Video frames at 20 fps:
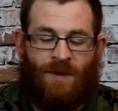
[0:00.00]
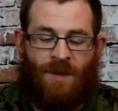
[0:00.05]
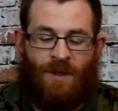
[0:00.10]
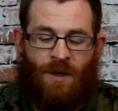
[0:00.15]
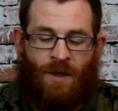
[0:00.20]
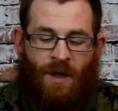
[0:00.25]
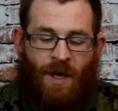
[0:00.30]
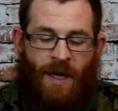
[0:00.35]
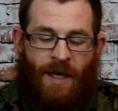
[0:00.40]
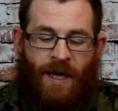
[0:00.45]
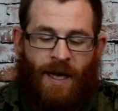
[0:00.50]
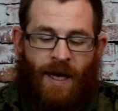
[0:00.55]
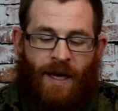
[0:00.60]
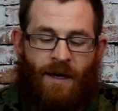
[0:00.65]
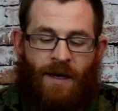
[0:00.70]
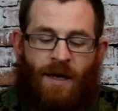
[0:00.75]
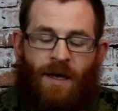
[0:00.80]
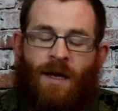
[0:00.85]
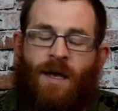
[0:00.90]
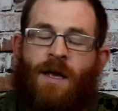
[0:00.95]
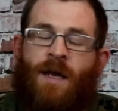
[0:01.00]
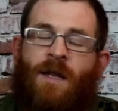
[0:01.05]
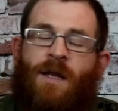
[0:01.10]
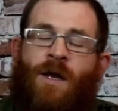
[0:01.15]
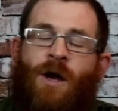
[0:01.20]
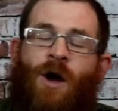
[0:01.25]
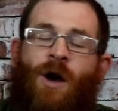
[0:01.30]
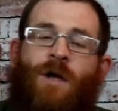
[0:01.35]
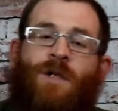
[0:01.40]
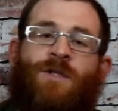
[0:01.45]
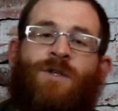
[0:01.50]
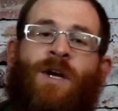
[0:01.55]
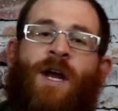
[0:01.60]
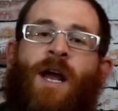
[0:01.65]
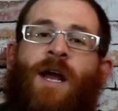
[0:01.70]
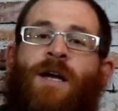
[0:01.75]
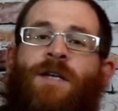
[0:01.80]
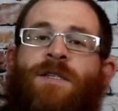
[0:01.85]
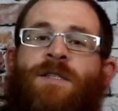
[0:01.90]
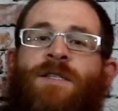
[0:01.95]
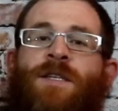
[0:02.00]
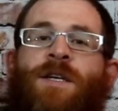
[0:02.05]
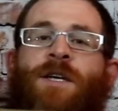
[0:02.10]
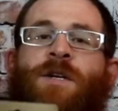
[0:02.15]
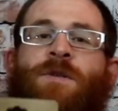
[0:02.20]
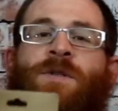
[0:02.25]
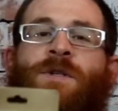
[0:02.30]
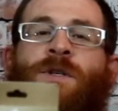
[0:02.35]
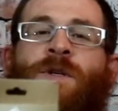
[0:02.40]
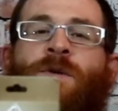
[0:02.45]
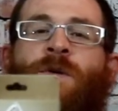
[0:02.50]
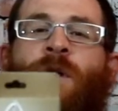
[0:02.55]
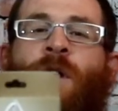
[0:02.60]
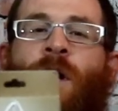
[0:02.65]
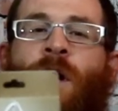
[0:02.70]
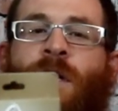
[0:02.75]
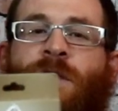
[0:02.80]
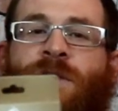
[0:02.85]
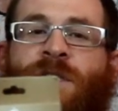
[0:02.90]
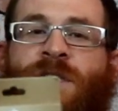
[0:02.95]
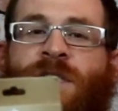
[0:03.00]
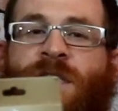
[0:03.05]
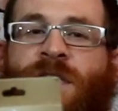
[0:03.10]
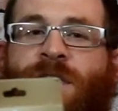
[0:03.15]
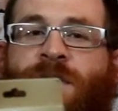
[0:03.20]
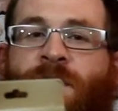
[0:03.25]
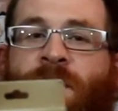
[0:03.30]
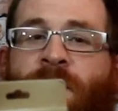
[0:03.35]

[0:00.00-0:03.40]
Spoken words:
So again, Ultra Air CO2 cartridges,